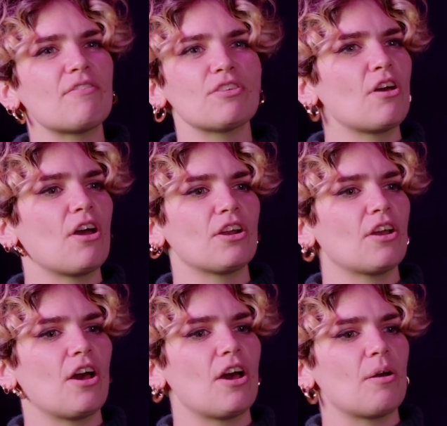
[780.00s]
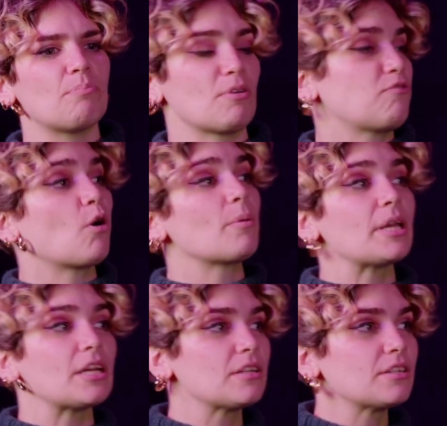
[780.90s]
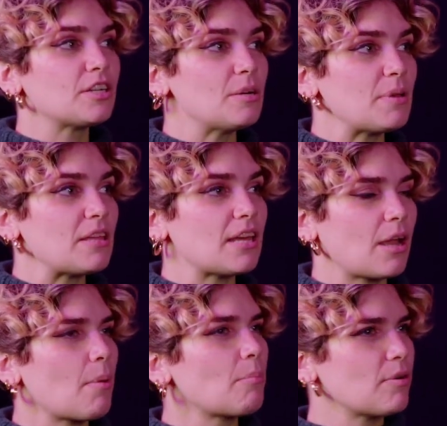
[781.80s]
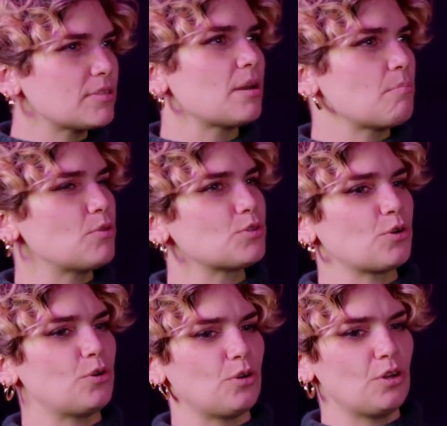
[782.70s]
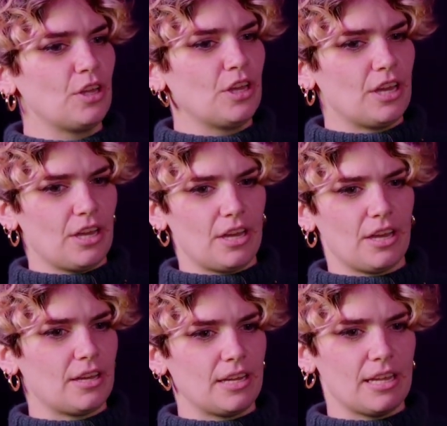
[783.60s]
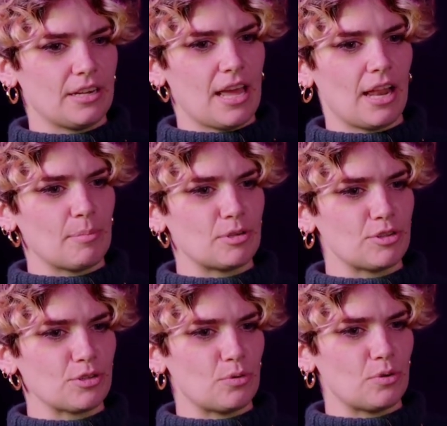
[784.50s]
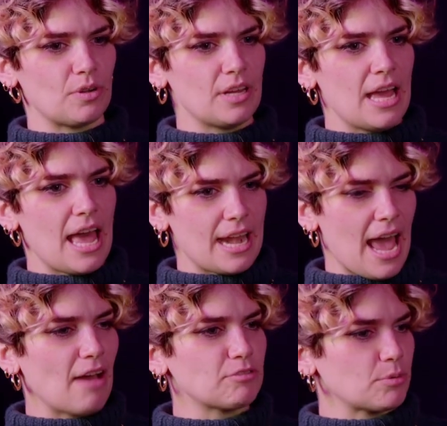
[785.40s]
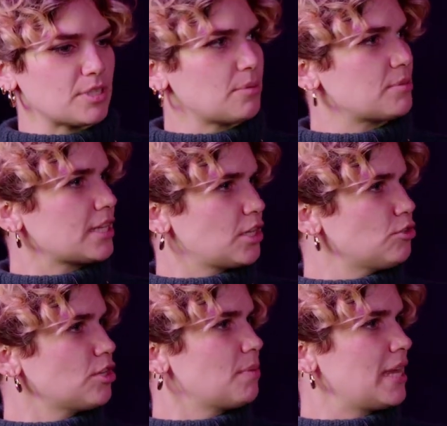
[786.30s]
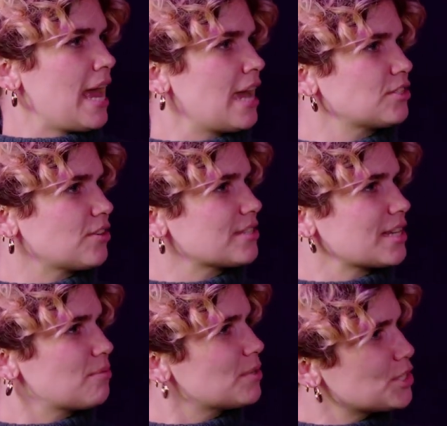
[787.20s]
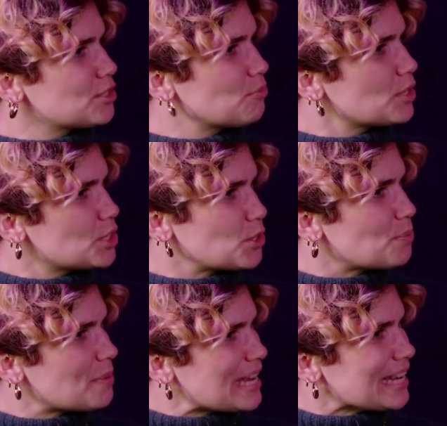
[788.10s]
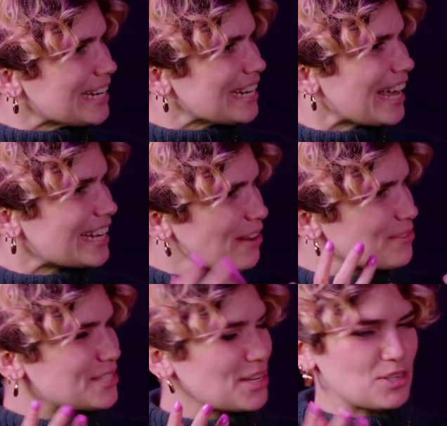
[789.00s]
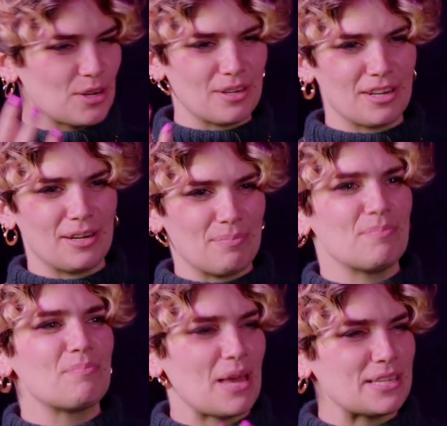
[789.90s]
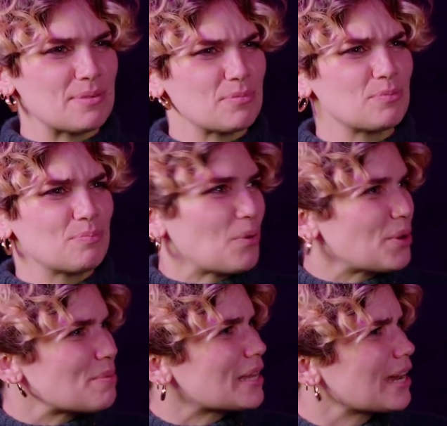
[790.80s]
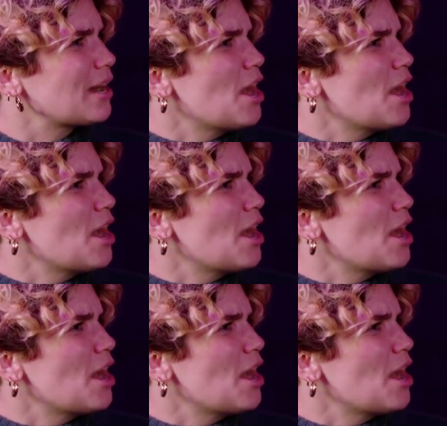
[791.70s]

thought performing could be a thing. I remember I was in a musical in elementary school, and afterwards someone's like, you should be an actor. And I was like, what do you mean? Like I was such a little peasant boy being like,